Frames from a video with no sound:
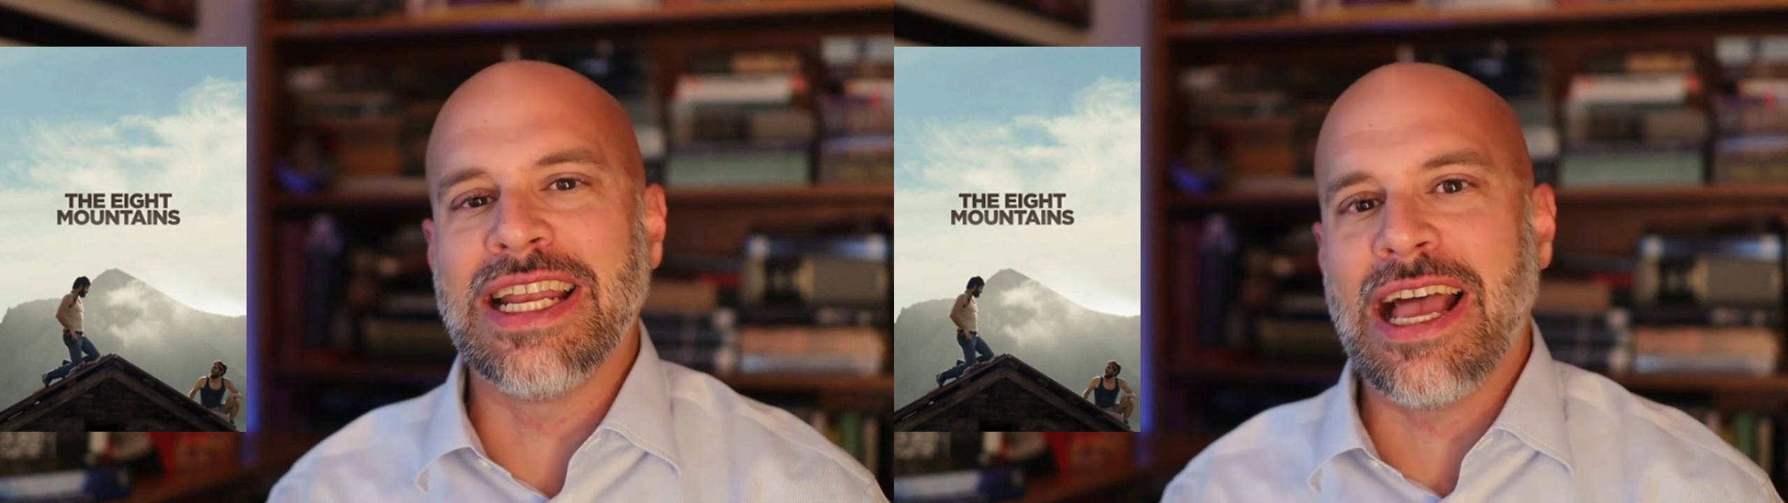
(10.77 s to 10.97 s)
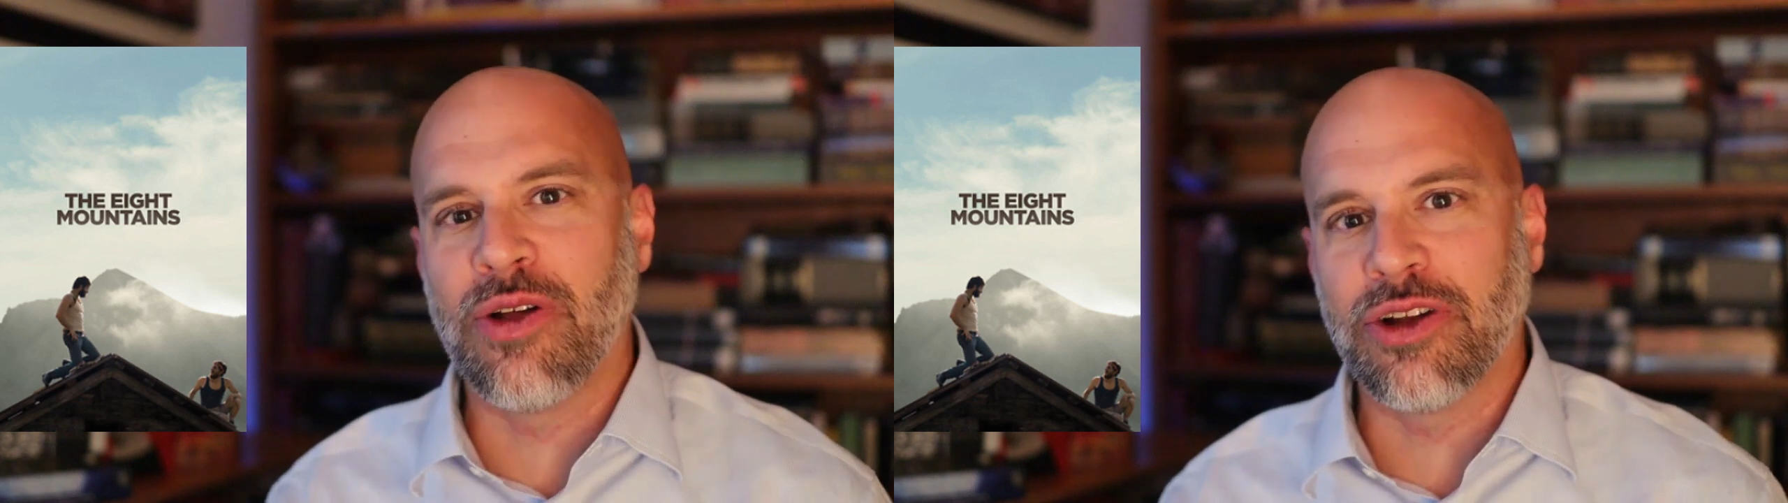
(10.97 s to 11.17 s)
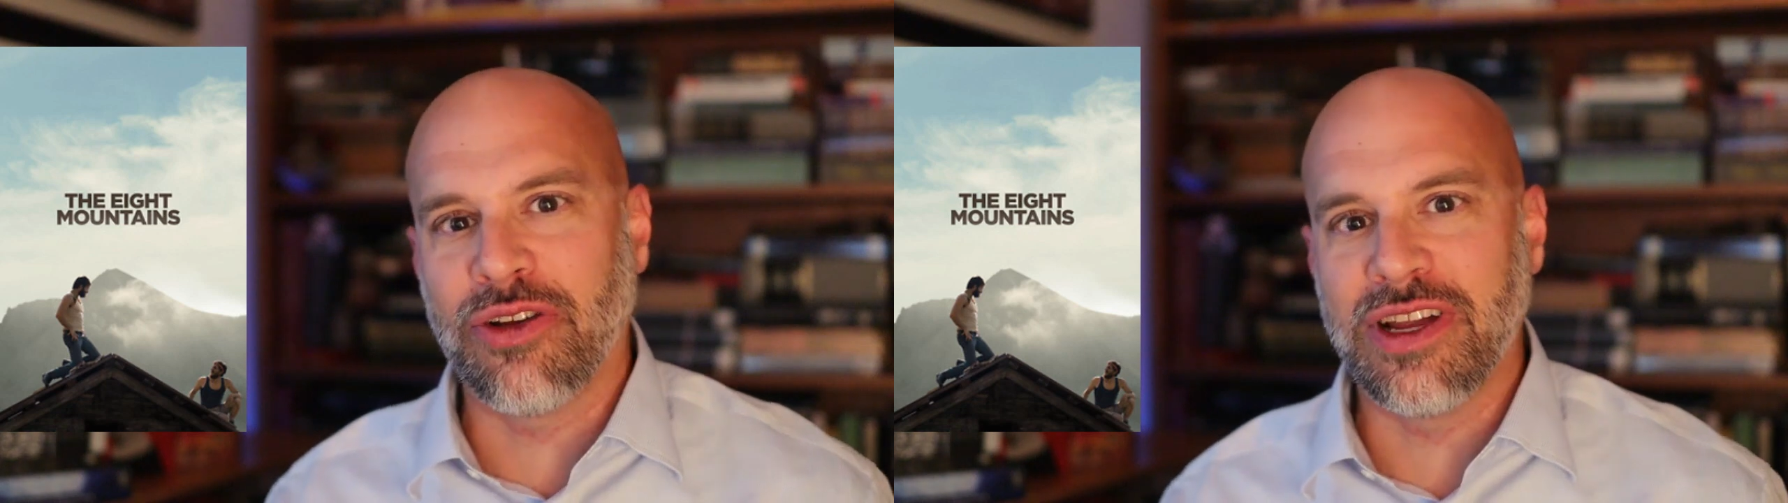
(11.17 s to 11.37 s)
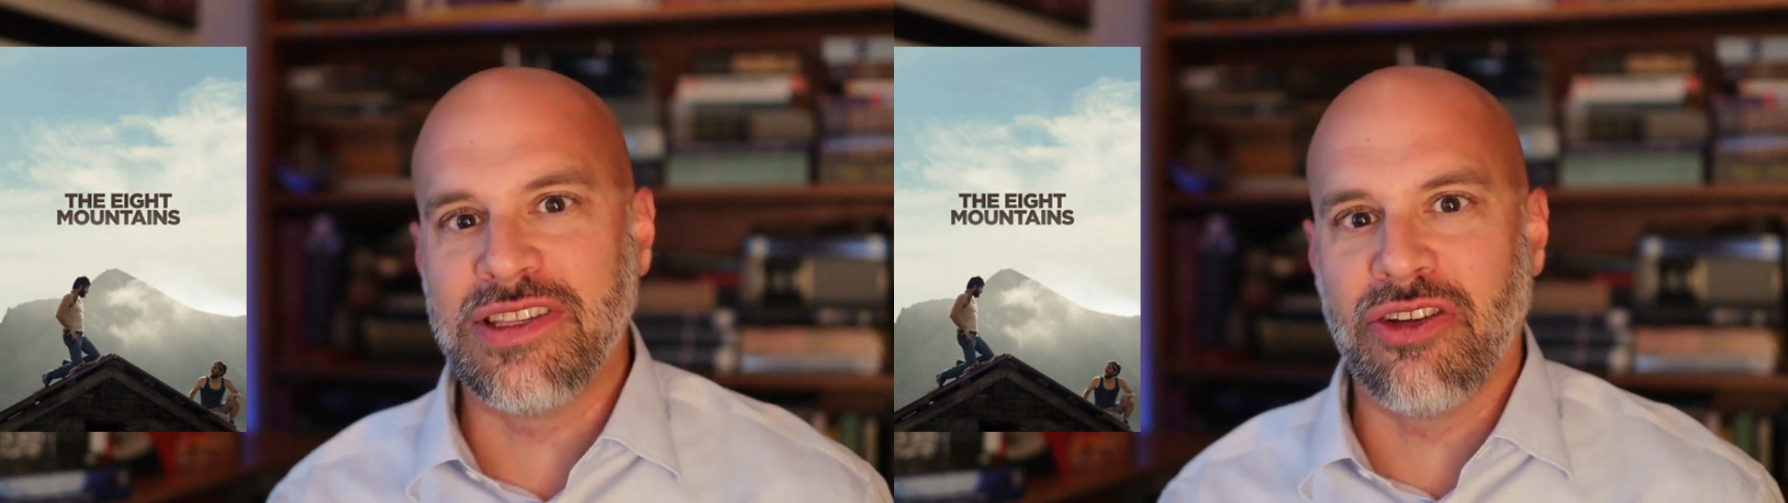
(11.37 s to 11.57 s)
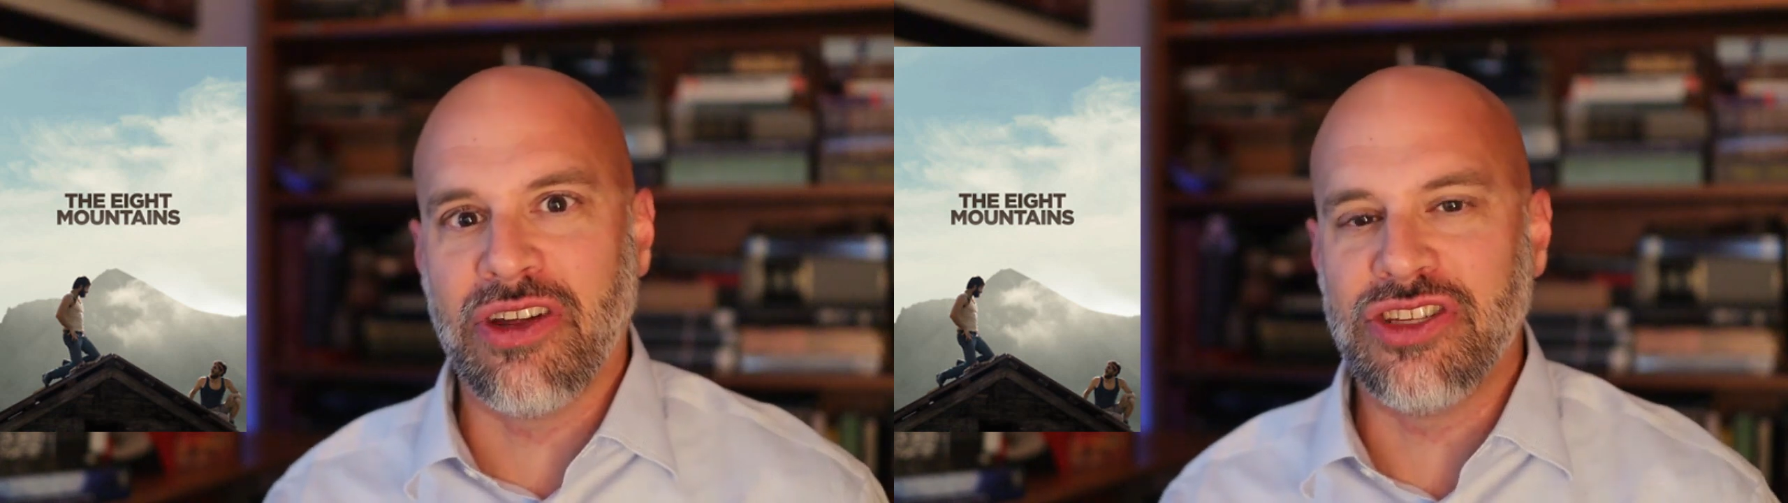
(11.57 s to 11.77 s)
now on
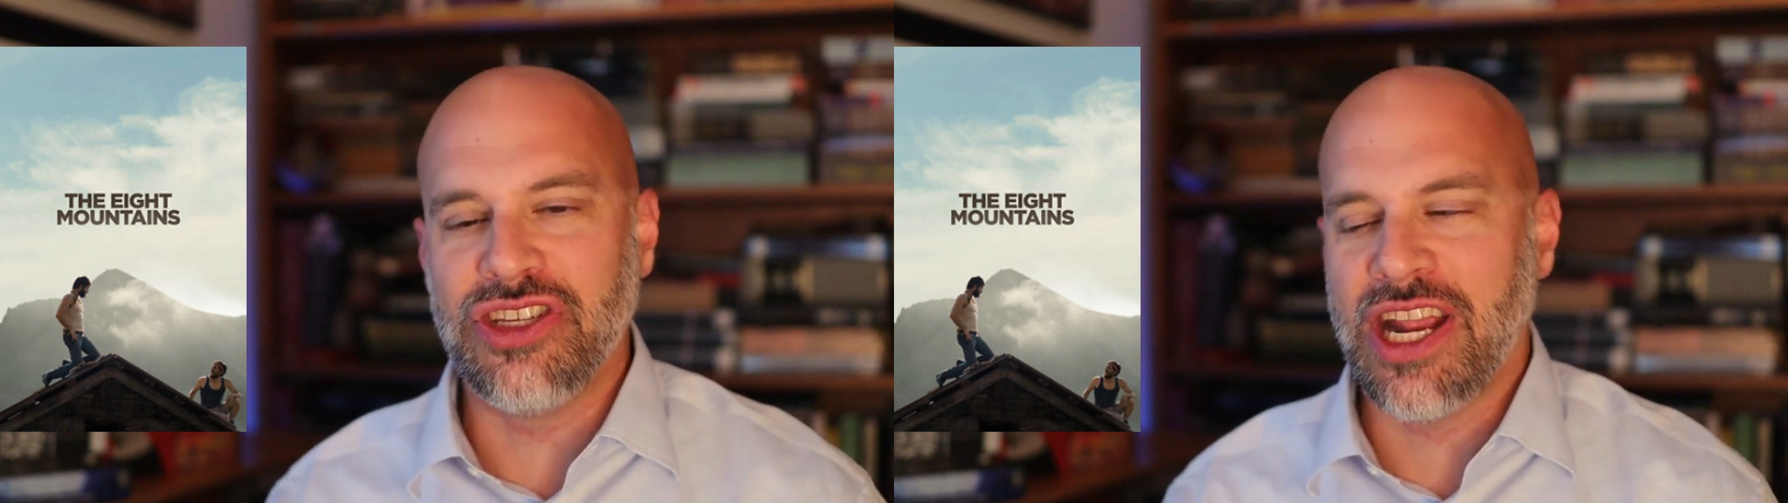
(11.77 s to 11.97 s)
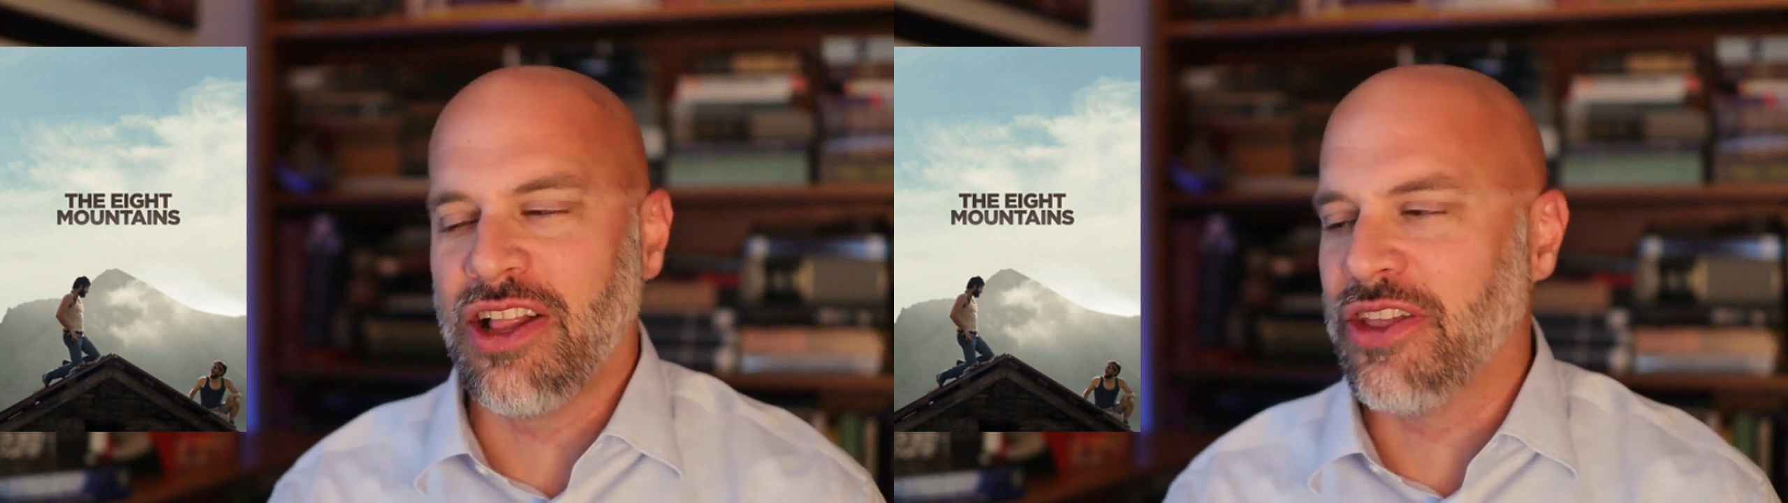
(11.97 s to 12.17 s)
Criterion Channel,